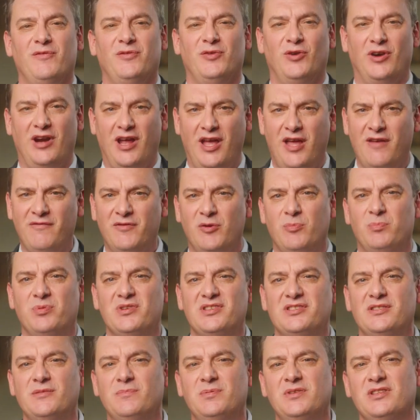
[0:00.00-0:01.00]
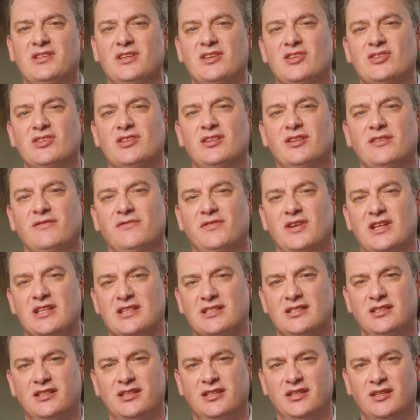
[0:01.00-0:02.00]
For heavy precipitation
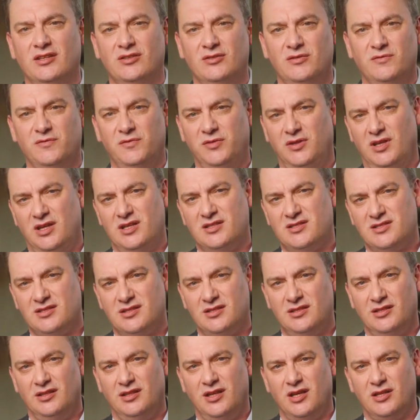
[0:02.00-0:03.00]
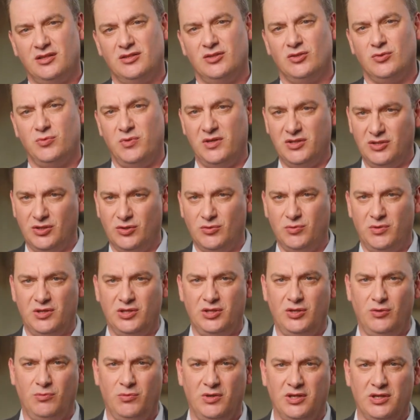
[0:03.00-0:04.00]
events leading to floods, like the twenty
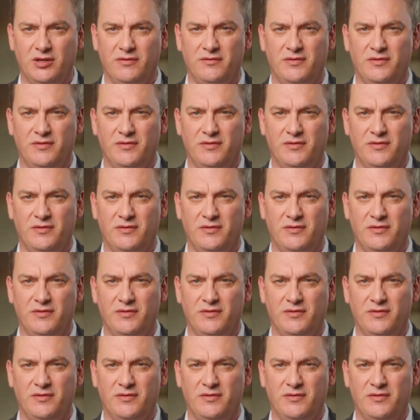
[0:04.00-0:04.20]
twenty-one